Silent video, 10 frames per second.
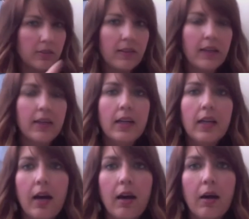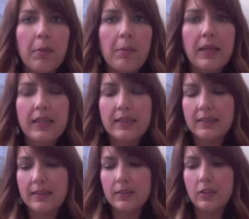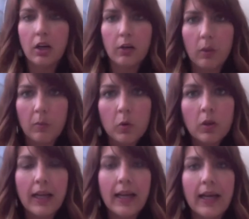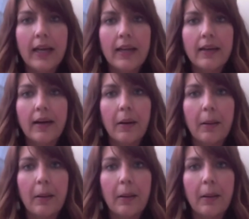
that makes it not normal, and